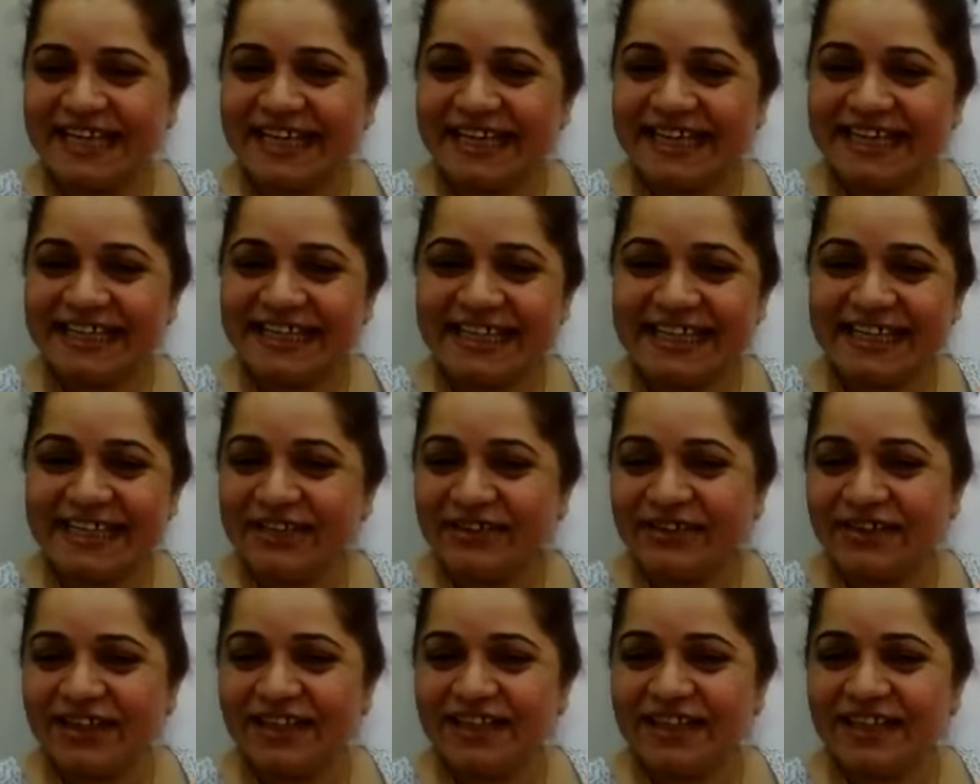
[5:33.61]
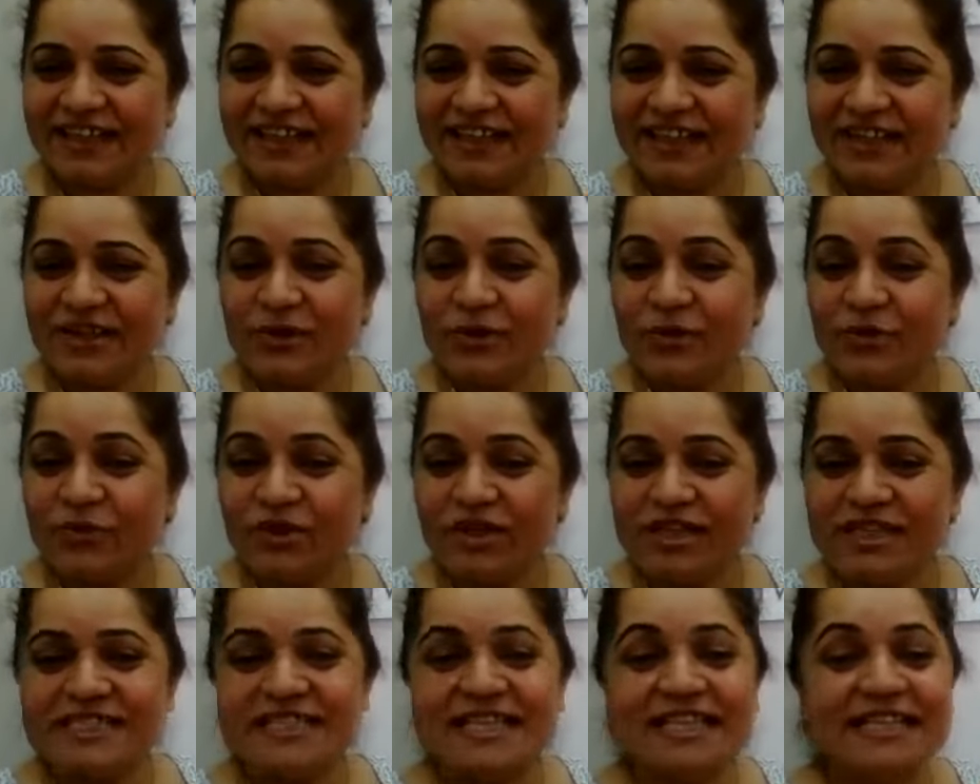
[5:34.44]
A cute little, what
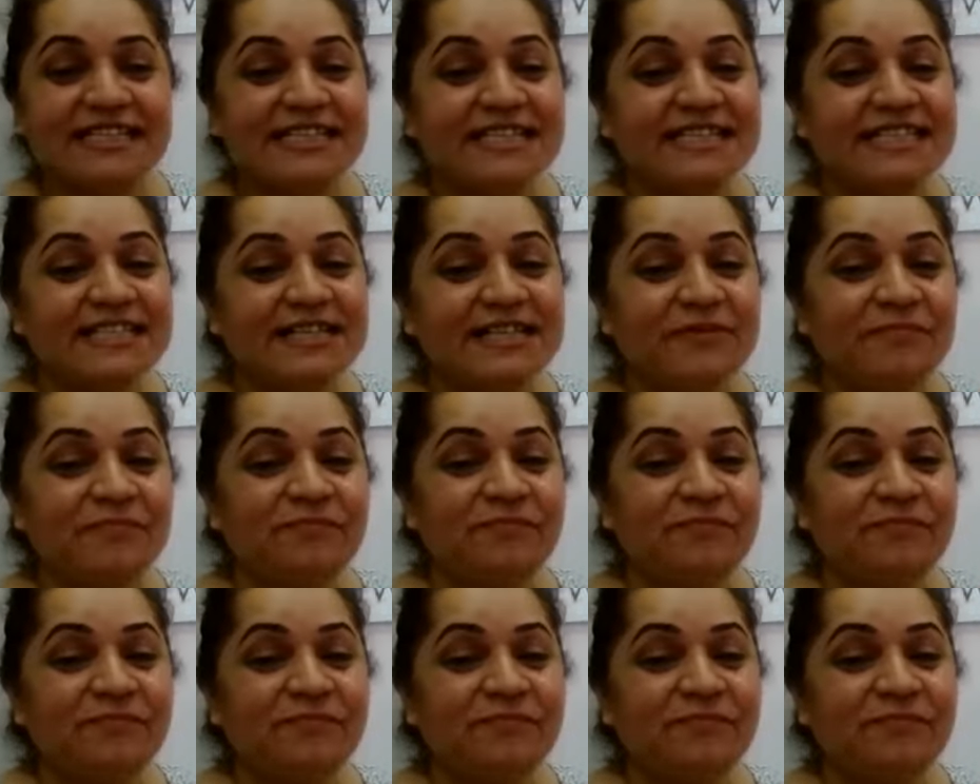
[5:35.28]
is this?